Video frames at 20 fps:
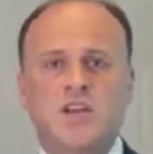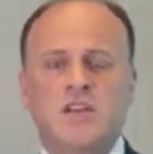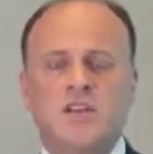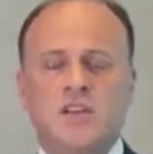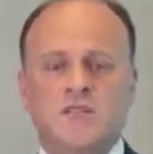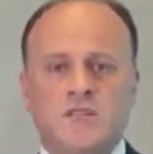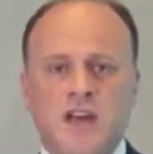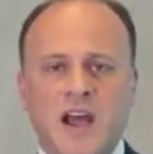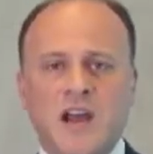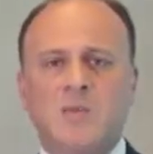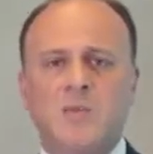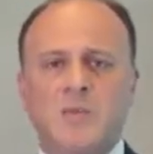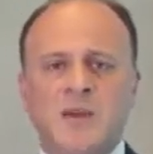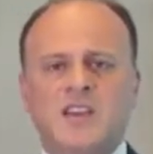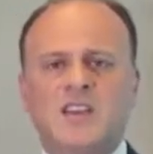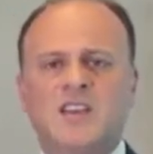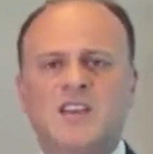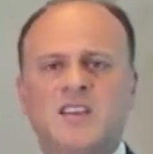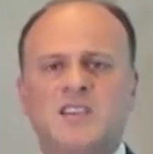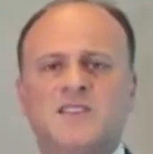
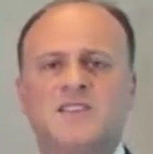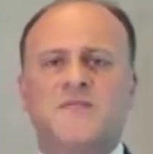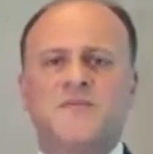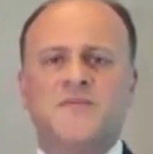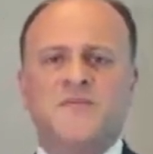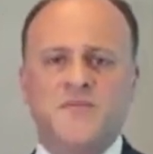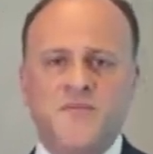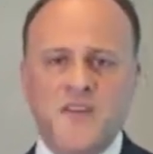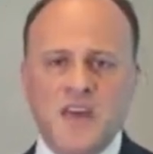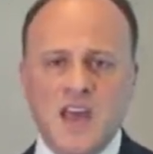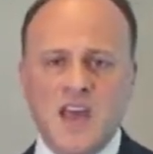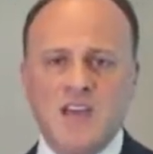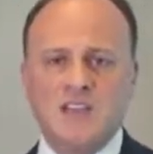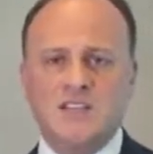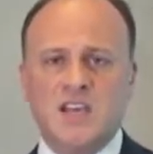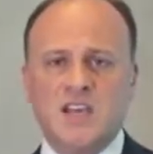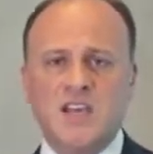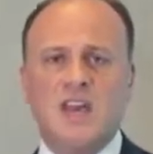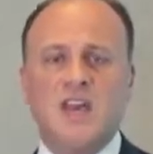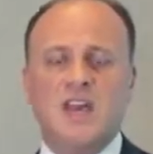Development is the phase
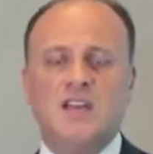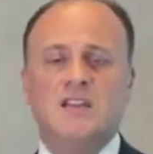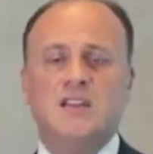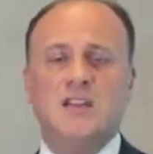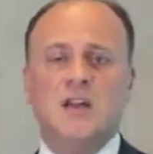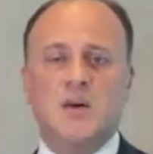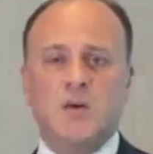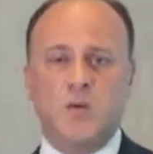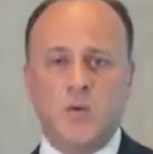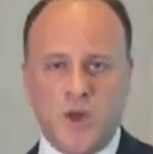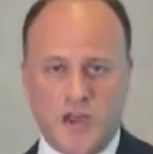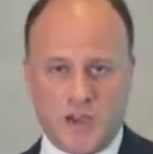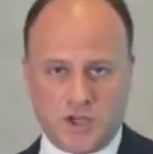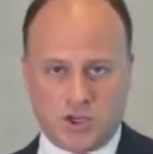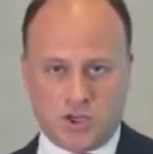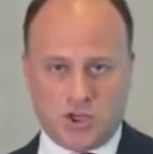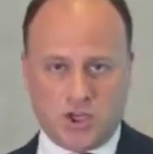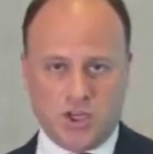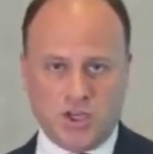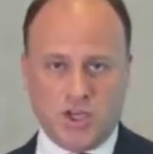in
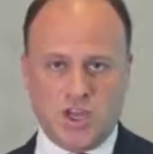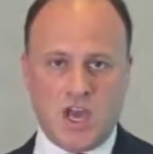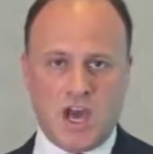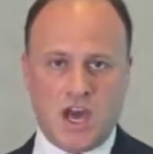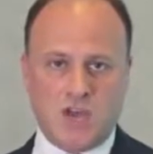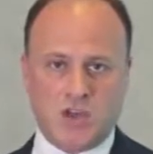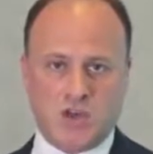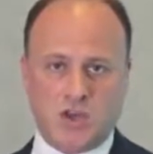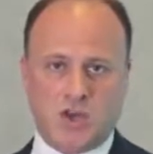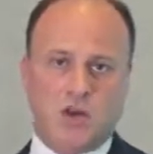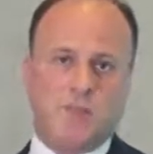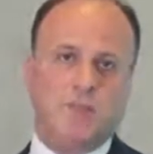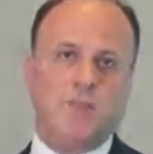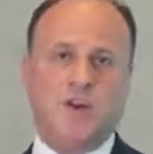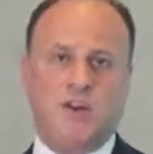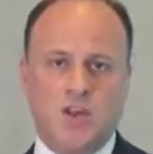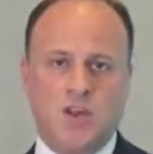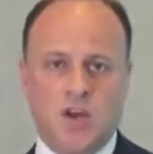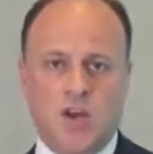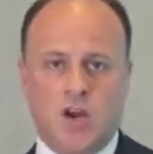which the
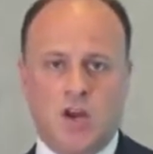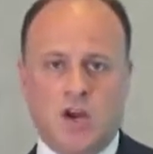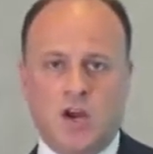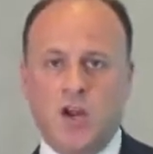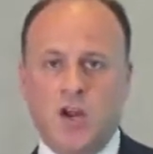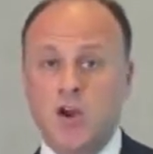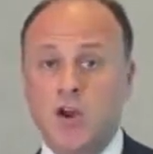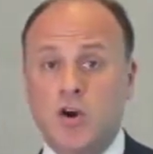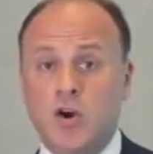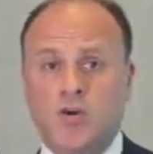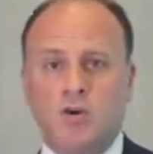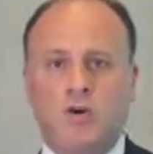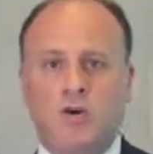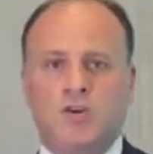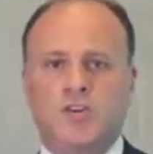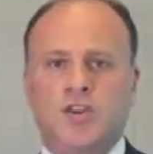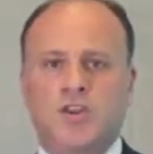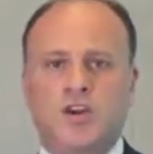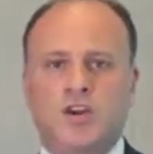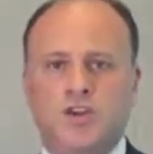entrepreneur
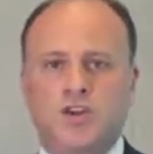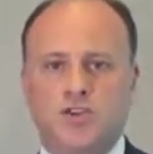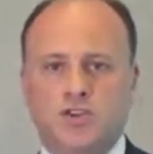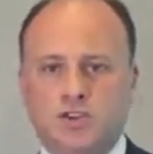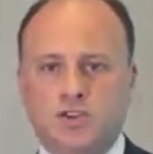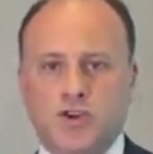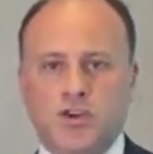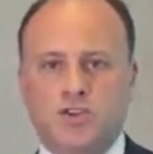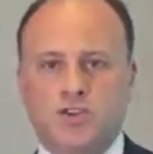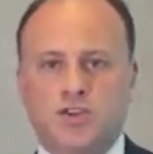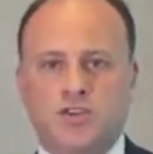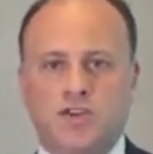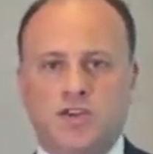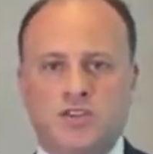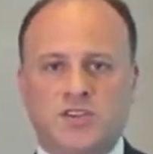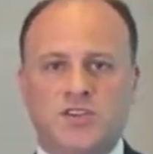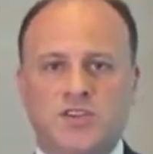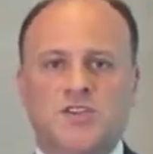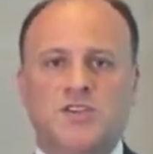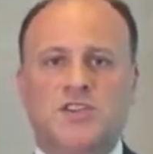or the
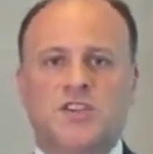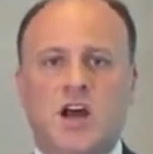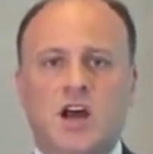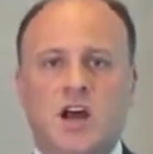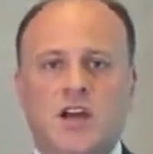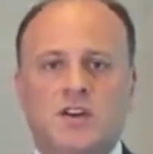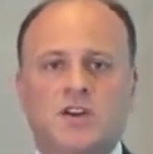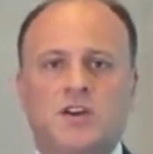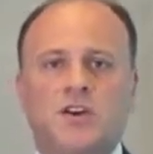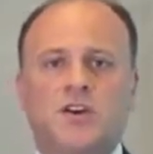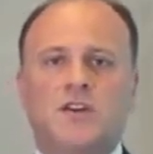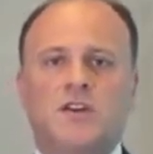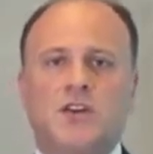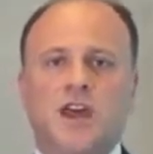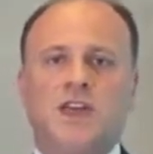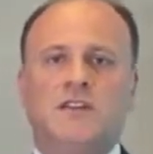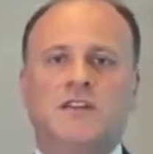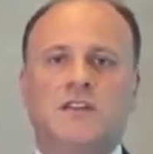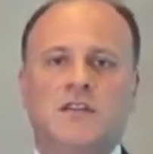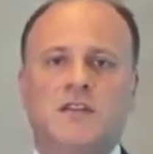researcher starts
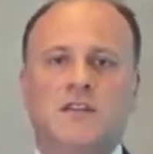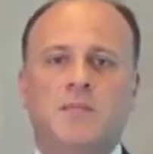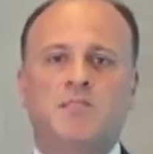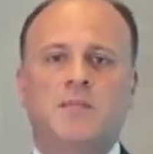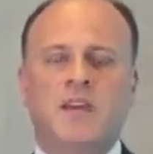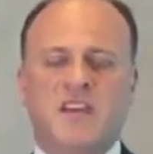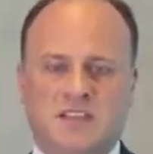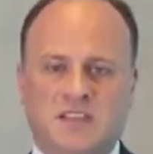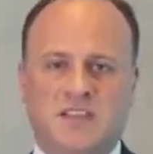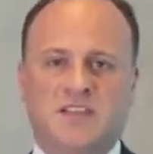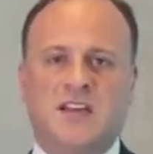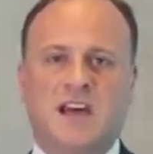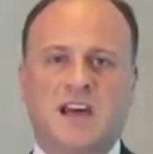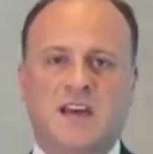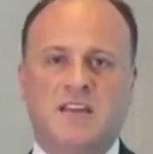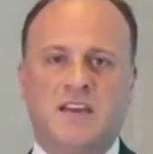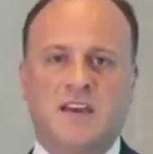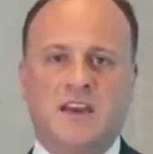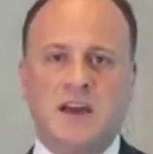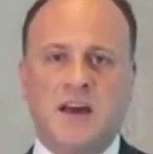creating the business
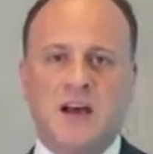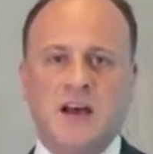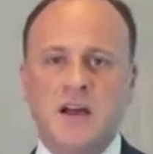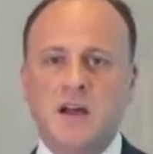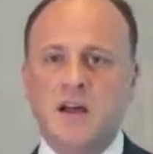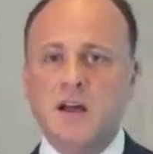idea.